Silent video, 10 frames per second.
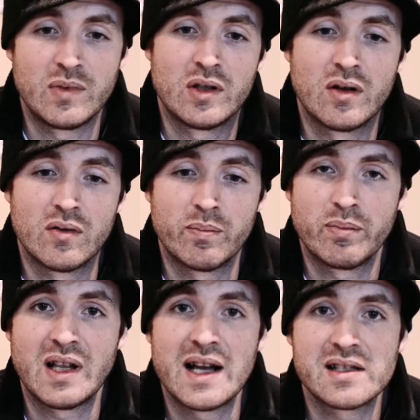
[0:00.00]
you know,
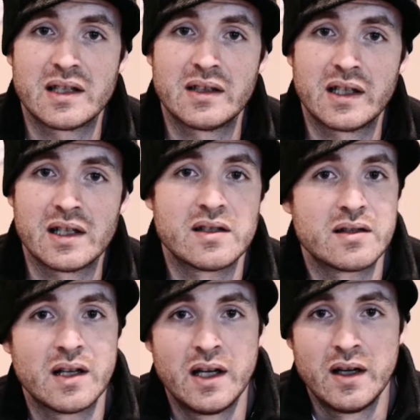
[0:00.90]
plastic that
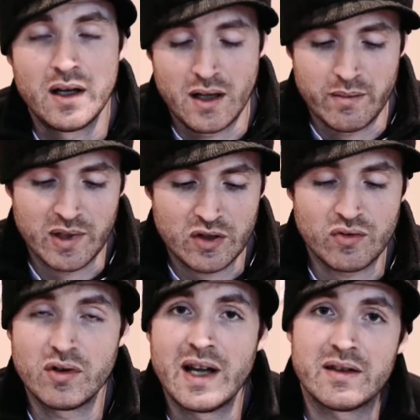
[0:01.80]
gets
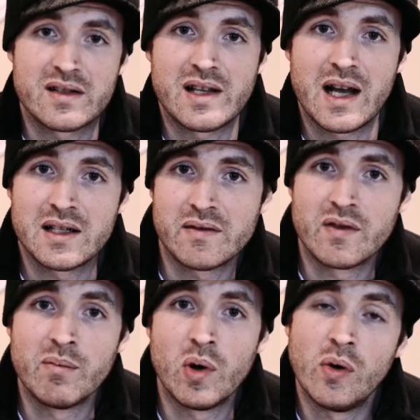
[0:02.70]
extruded out the sides of
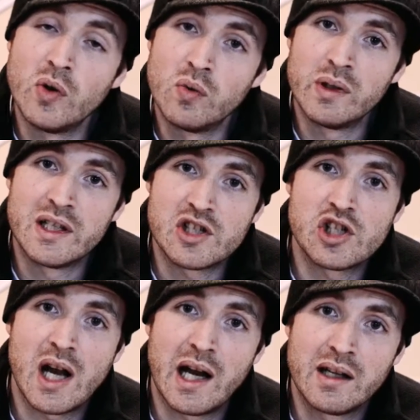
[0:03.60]
the mold when it's
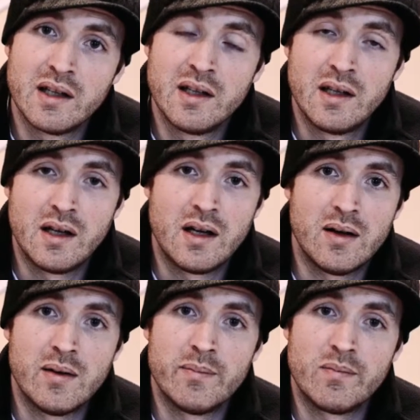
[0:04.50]
shot,
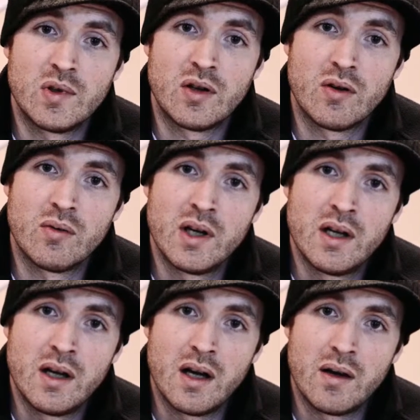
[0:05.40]
you know,
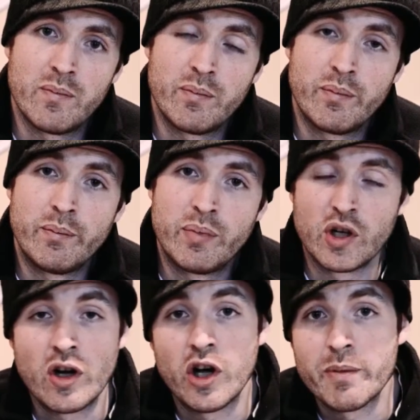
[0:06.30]

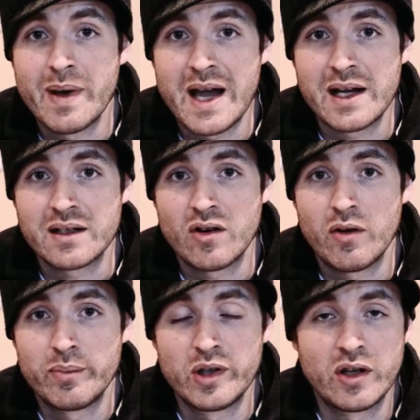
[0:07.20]
putting all
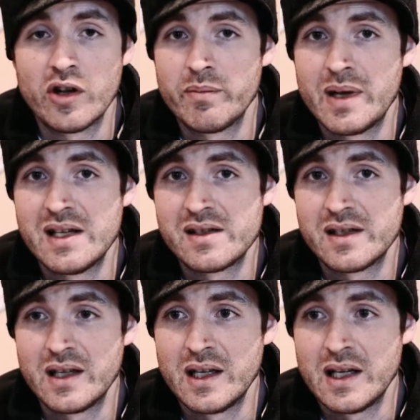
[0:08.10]
the
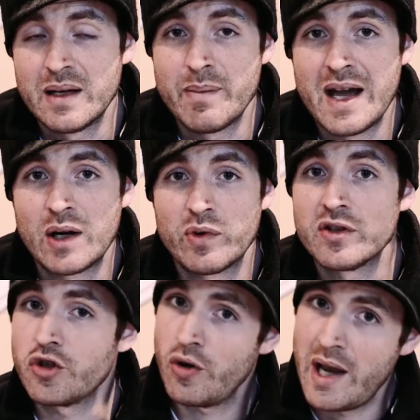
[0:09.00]
baits in a bag with
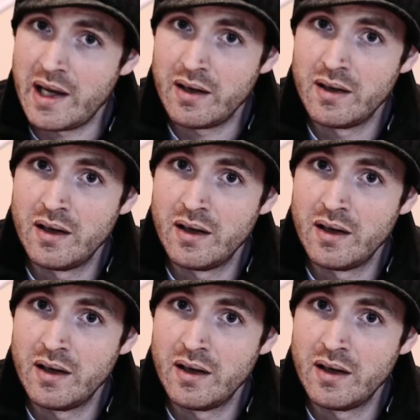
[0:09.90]
a tray.